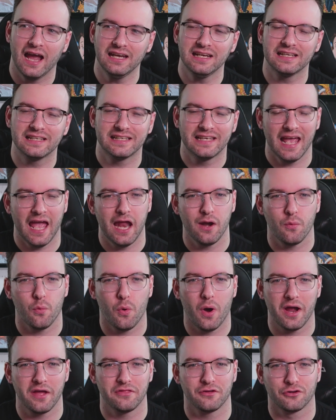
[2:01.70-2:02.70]
of get
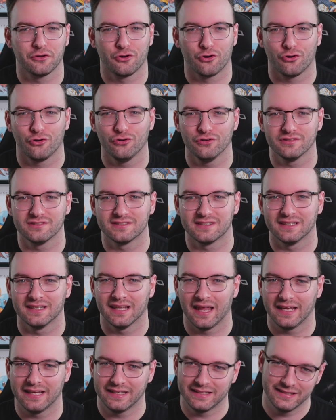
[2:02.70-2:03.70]
why the girls
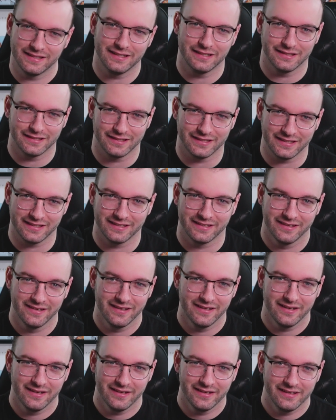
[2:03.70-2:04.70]
like Neely.
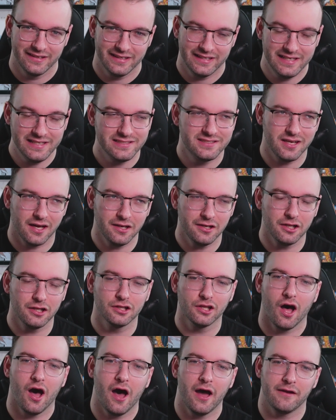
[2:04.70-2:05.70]
He's done a
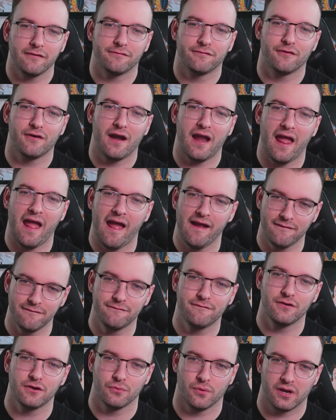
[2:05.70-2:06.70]
lot for
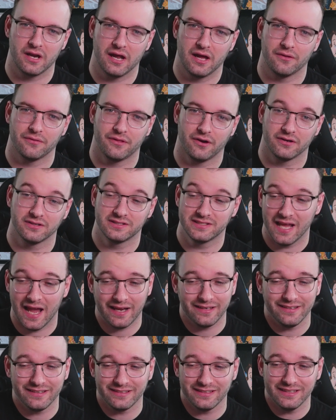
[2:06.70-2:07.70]
everyone out there.
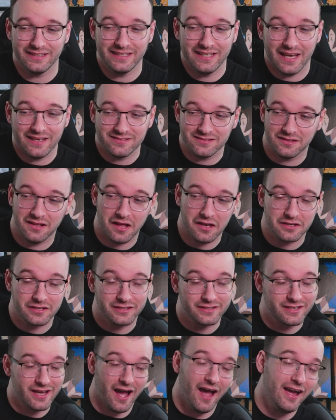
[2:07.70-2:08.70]
Technically, he has a lot of
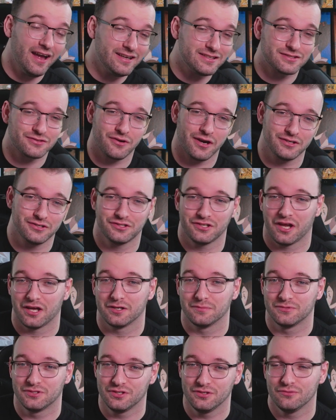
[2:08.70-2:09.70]
guys crushing on him
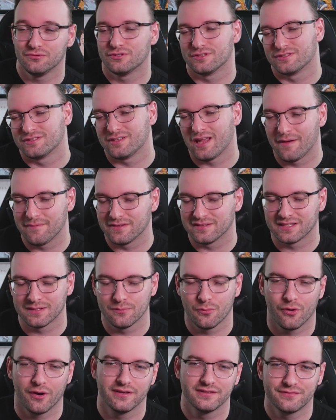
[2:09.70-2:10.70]
too, just obviously
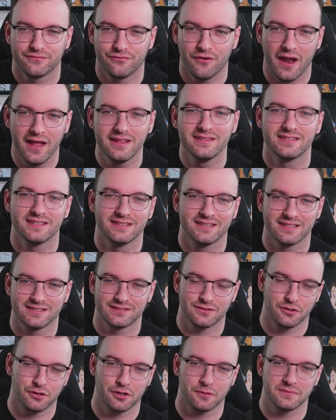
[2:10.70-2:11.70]
more as friends in this
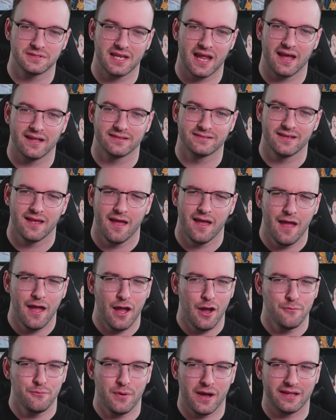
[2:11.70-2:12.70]
circumstance.
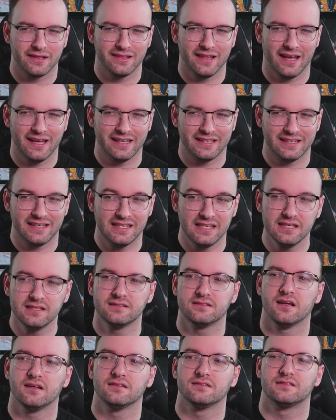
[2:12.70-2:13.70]
But like, he has
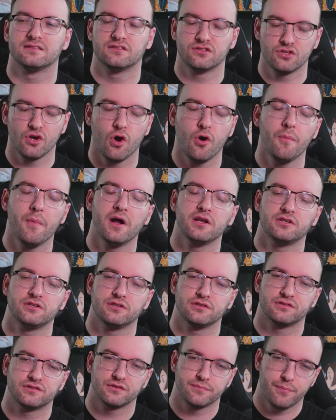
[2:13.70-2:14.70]
done so much to
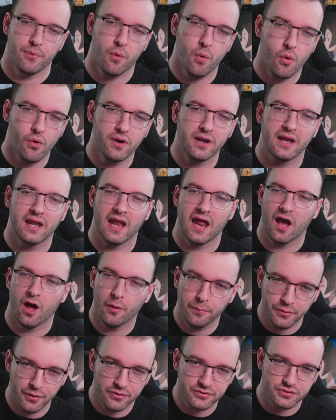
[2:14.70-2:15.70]
support and help
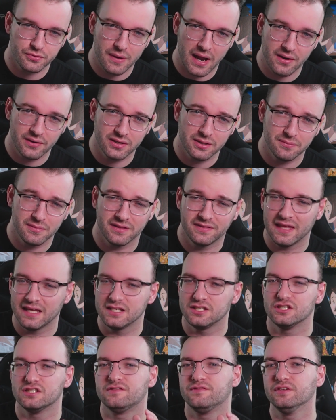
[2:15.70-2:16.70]
those around him that they
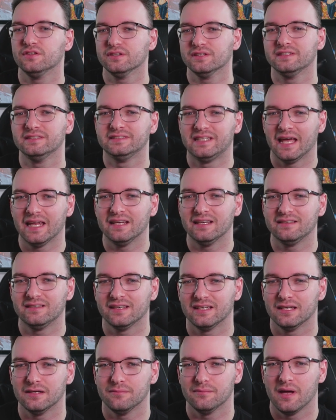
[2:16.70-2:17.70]
just feel indebted to
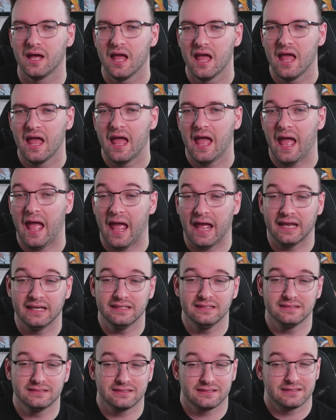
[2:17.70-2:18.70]
him
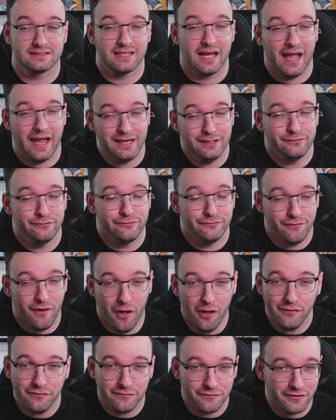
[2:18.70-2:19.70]
and kind of
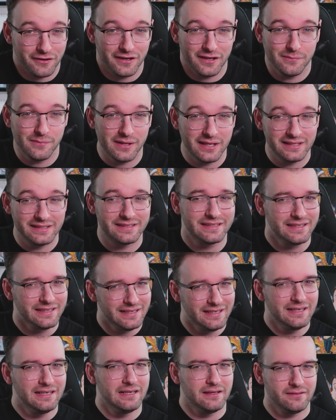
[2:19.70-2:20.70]
fall for him. And
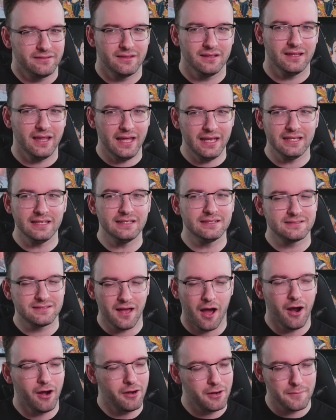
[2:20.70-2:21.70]
the ladies
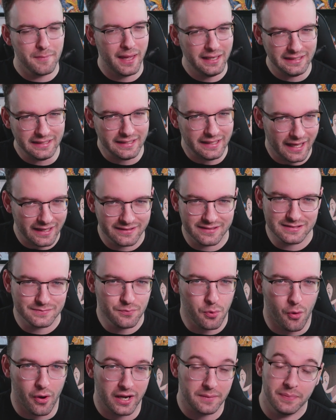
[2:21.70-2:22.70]
are a many at this
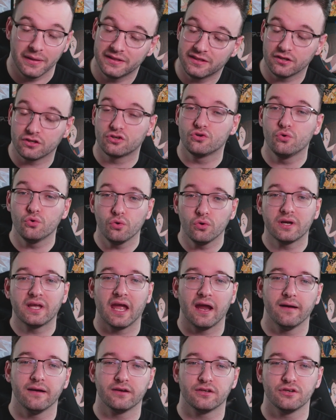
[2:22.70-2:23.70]
point, but they're cool
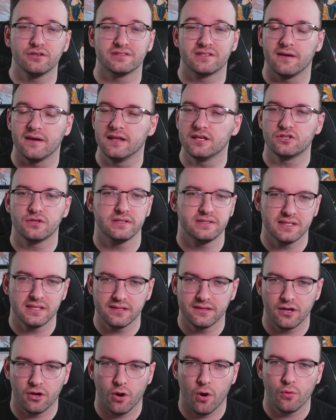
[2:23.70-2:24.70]
characters. They're interesting in
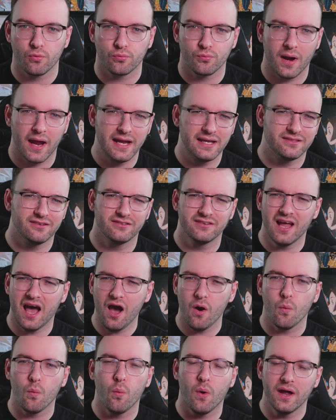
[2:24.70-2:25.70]
their own right. They're not
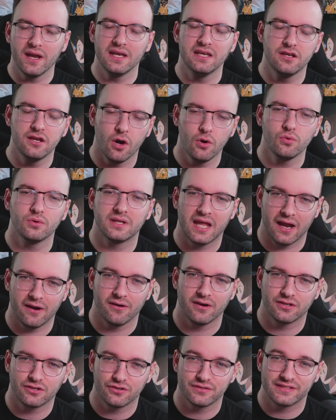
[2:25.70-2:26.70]
one-note
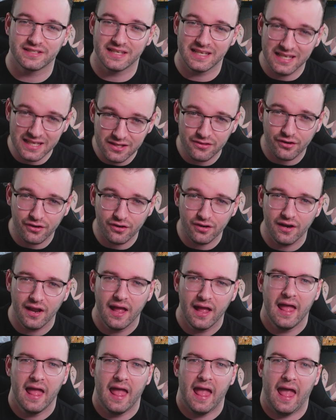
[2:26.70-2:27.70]
characters either,
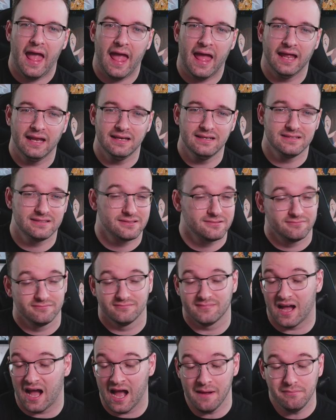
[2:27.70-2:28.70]
and
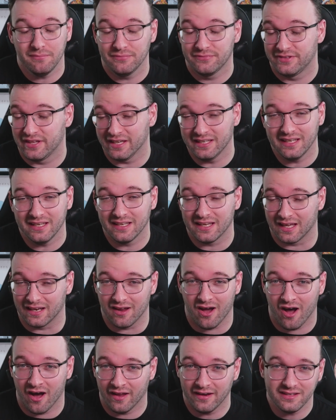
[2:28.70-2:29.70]
I'm digging it,
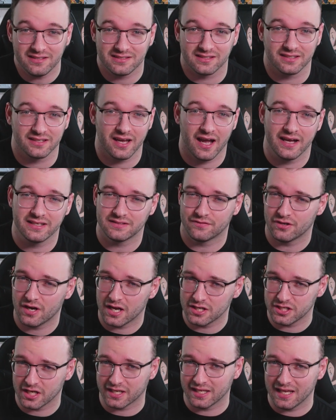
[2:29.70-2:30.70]
honestly, guys. If you're not
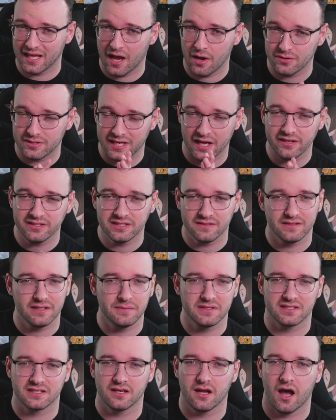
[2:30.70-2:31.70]
checking out Tales of Demons
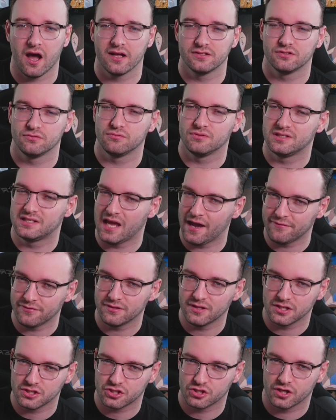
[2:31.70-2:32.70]
and Gods, you
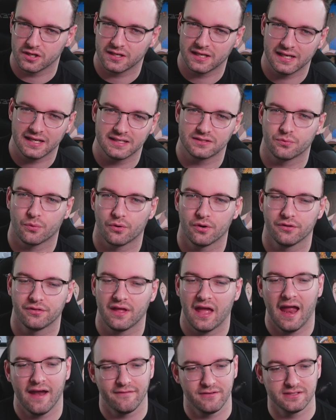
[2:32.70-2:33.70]
definitely should. It is worth
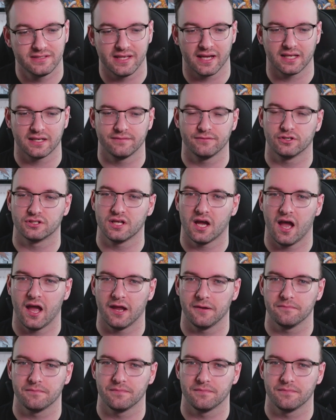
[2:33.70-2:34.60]
every second of your time.